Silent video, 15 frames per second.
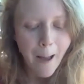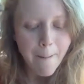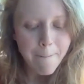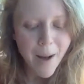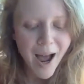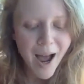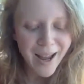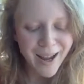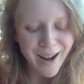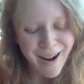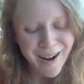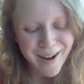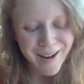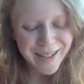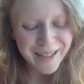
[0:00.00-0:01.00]
My
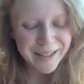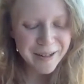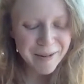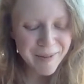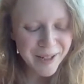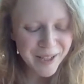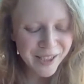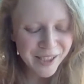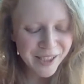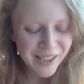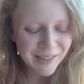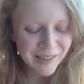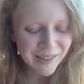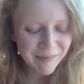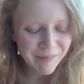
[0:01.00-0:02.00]
hardy little bush.
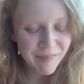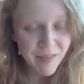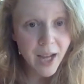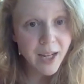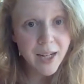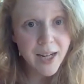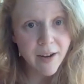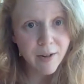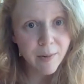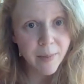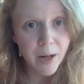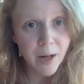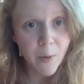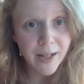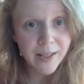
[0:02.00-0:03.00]
I could never
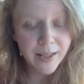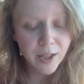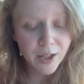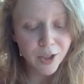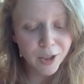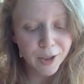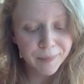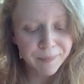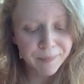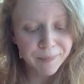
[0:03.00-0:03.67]
be a wasteland girl.